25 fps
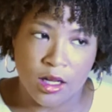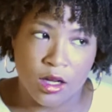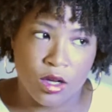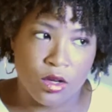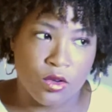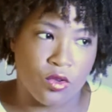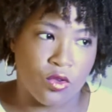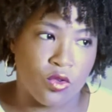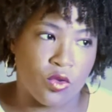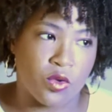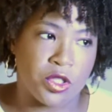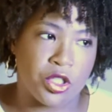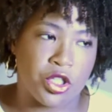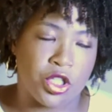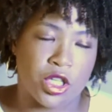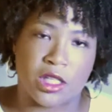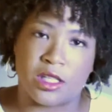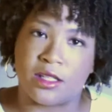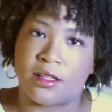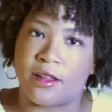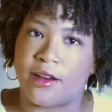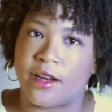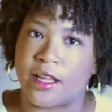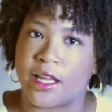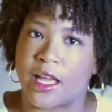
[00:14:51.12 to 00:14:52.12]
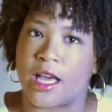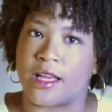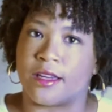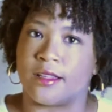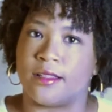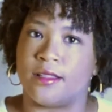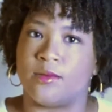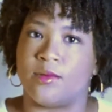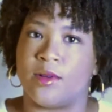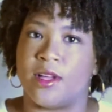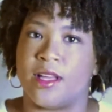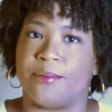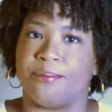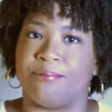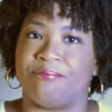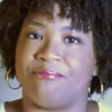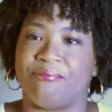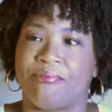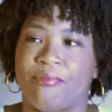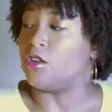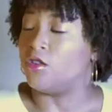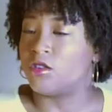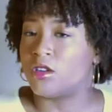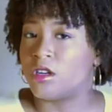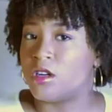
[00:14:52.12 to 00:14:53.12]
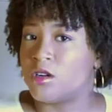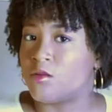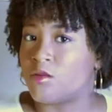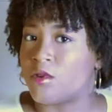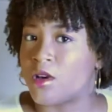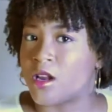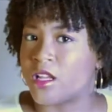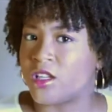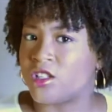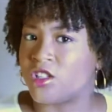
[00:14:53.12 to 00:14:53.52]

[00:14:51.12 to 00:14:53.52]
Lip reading: who is just learning how to swim. You don't want